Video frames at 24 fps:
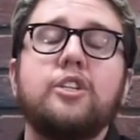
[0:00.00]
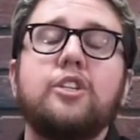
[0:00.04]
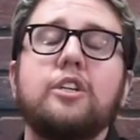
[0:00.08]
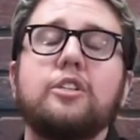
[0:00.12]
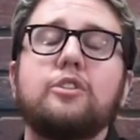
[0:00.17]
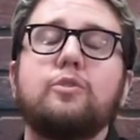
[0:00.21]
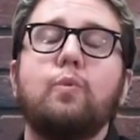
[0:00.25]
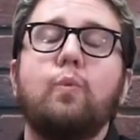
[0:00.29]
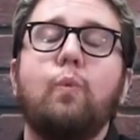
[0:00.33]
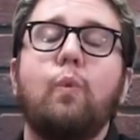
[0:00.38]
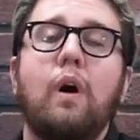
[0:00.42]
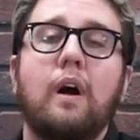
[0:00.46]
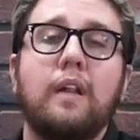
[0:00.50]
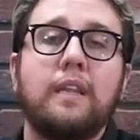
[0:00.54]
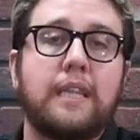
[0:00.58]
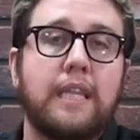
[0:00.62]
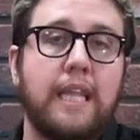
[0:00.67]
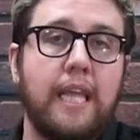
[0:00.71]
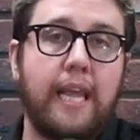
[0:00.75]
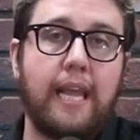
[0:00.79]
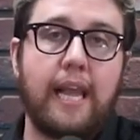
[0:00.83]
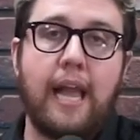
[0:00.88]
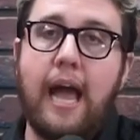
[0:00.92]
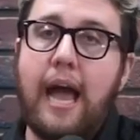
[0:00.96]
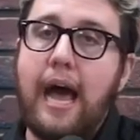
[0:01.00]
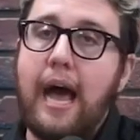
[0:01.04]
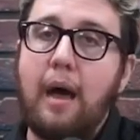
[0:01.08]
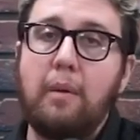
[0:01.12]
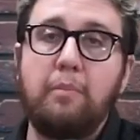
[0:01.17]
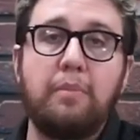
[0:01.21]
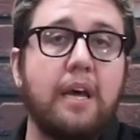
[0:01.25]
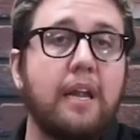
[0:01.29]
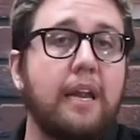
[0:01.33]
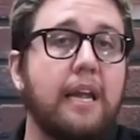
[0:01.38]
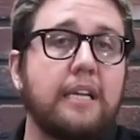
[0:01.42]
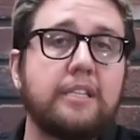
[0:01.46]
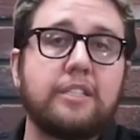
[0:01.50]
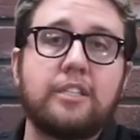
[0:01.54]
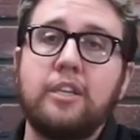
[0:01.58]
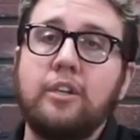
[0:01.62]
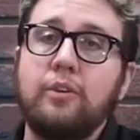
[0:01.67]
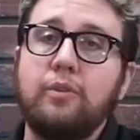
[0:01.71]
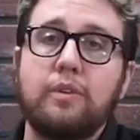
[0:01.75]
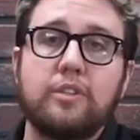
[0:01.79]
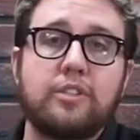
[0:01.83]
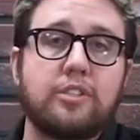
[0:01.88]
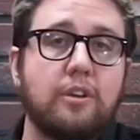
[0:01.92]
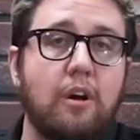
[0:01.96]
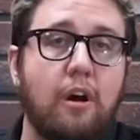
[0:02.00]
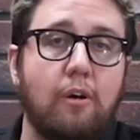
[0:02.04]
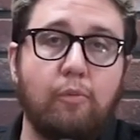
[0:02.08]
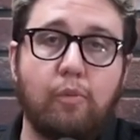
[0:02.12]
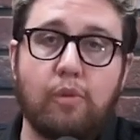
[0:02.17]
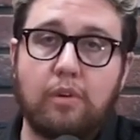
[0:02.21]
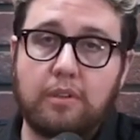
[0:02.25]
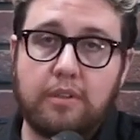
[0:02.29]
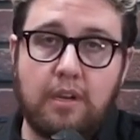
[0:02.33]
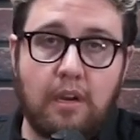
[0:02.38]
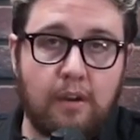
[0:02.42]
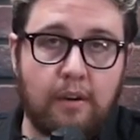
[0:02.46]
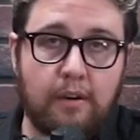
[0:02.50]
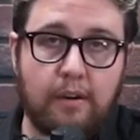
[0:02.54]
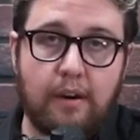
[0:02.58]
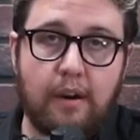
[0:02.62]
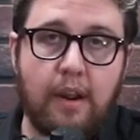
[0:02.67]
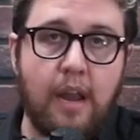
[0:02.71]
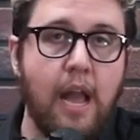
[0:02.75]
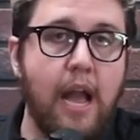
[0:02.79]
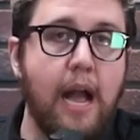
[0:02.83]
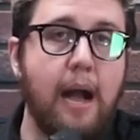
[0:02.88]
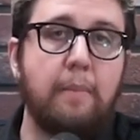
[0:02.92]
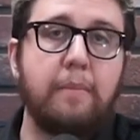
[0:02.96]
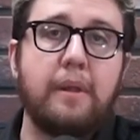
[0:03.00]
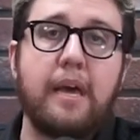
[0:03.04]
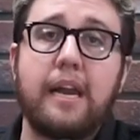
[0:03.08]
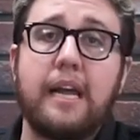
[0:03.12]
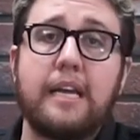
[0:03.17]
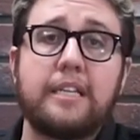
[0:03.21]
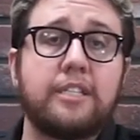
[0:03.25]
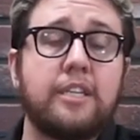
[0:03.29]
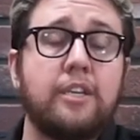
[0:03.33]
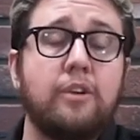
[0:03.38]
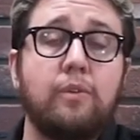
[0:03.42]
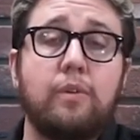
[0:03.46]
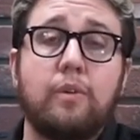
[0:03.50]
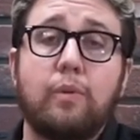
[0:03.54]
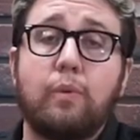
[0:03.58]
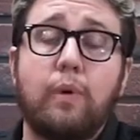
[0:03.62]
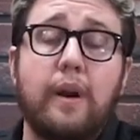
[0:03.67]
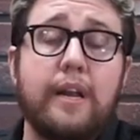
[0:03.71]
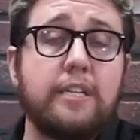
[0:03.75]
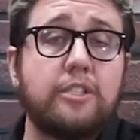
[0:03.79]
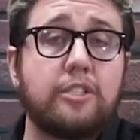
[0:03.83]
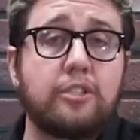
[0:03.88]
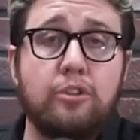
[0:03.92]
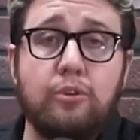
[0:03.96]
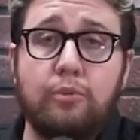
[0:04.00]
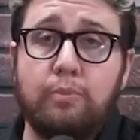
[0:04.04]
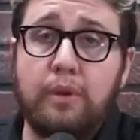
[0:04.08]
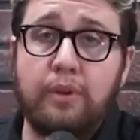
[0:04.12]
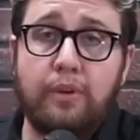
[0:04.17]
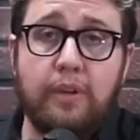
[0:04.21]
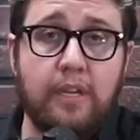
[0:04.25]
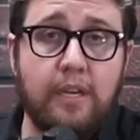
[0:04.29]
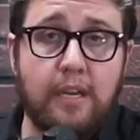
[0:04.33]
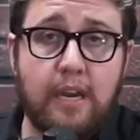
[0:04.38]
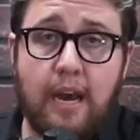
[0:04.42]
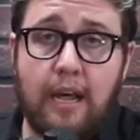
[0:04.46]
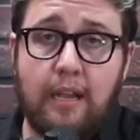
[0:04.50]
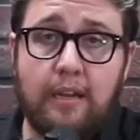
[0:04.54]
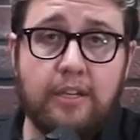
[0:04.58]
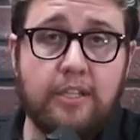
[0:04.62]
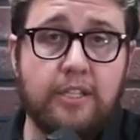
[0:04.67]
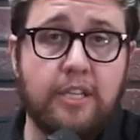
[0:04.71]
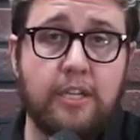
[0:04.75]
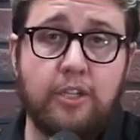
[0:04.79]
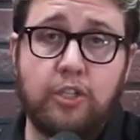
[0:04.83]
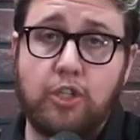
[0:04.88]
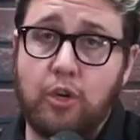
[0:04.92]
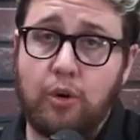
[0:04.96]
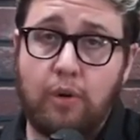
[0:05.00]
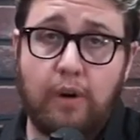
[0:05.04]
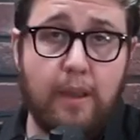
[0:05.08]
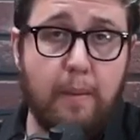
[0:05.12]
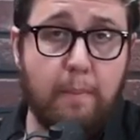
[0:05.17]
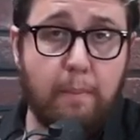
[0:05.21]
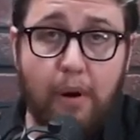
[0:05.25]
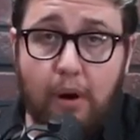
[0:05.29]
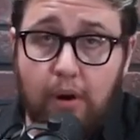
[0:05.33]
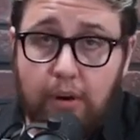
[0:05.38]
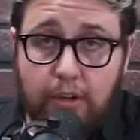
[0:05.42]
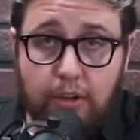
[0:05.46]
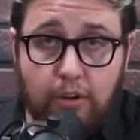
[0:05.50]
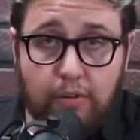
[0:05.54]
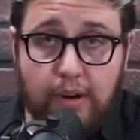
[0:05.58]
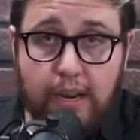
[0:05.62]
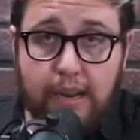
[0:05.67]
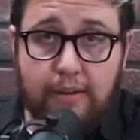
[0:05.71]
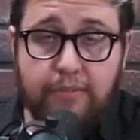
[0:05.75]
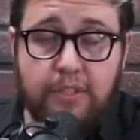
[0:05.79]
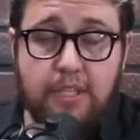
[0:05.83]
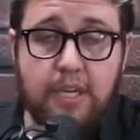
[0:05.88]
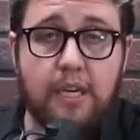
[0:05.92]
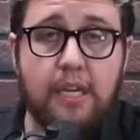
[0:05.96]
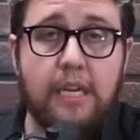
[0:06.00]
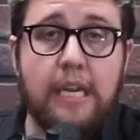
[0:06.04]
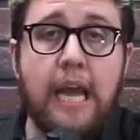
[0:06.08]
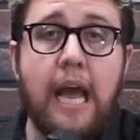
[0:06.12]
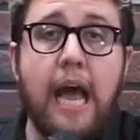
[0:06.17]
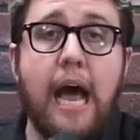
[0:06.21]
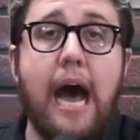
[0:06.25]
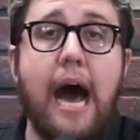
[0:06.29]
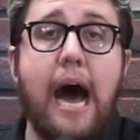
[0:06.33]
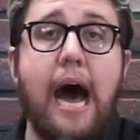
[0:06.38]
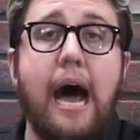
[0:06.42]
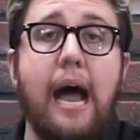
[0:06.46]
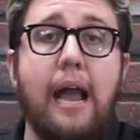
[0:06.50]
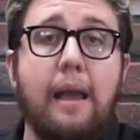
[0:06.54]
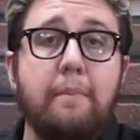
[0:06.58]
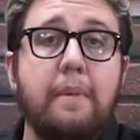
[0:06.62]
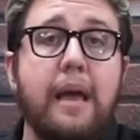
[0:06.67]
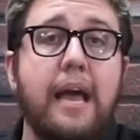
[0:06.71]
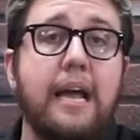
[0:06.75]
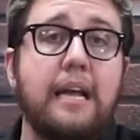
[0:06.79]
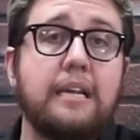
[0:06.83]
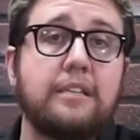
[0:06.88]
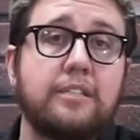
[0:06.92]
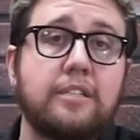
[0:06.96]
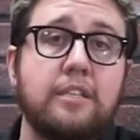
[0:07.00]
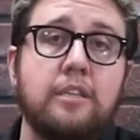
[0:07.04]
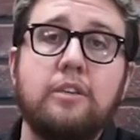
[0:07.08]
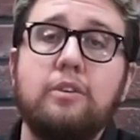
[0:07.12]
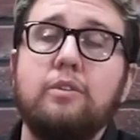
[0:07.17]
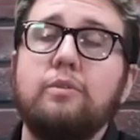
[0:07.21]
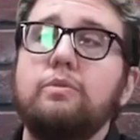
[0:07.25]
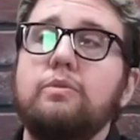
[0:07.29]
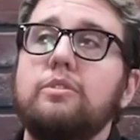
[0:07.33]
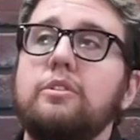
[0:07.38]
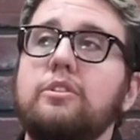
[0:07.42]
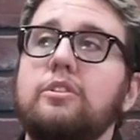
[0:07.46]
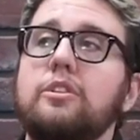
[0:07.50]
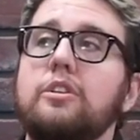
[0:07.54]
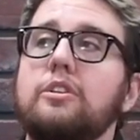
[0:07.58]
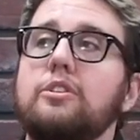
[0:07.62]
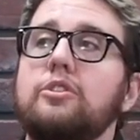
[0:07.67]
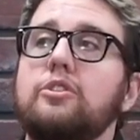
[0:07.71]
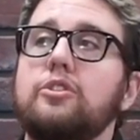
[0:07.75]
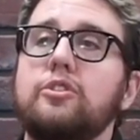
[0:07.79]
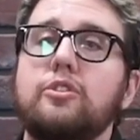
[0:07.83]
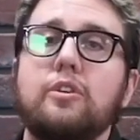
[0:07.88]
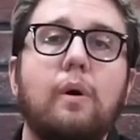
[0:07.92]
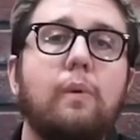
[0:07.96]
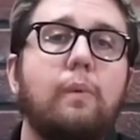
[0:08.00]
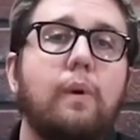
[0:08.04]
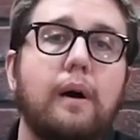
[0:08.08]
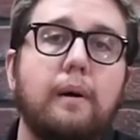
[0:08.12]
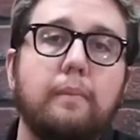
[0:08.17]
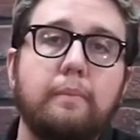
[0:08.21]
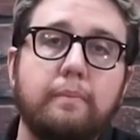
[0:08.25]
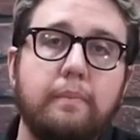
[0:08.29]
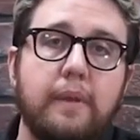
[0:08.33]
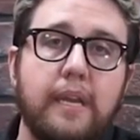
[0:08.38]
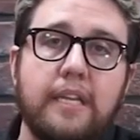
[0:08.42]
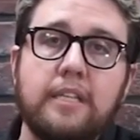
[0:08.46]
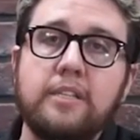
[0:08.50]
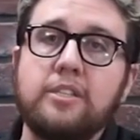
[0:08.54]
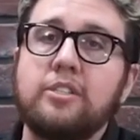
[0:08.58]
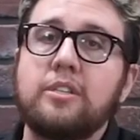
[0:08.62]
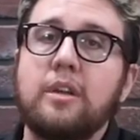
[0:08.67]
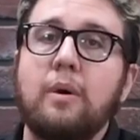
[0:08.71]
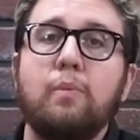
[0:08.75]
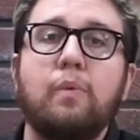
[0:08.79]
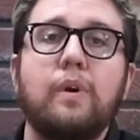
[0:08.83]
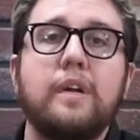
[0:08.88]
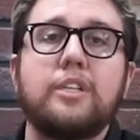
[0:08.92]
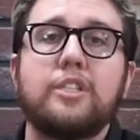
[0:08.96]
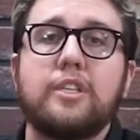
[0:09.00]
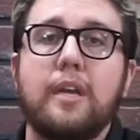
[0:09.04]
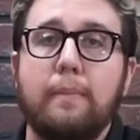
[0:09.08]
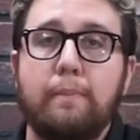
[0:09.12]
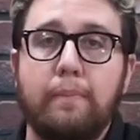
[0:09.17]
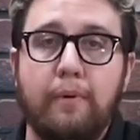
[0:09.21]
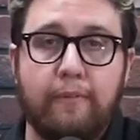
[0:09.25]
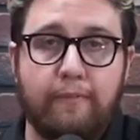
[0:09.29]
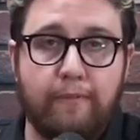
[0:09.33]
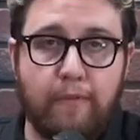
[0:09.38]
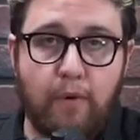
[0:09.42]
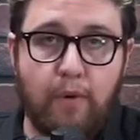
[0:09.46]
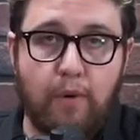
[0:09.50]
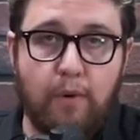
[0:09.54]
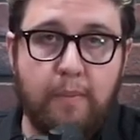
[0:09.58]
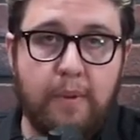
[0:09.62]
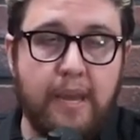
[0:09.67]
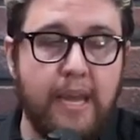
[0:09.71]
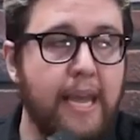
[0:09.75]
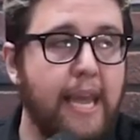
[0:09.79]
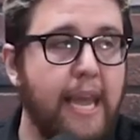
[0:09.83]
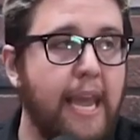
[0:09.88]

just one thing, I'm not asking you to solve world hunger. I'm not asking you to raise $2 million like Jury and Mercury have done. I'm asking you to just show up in some way, shape, or form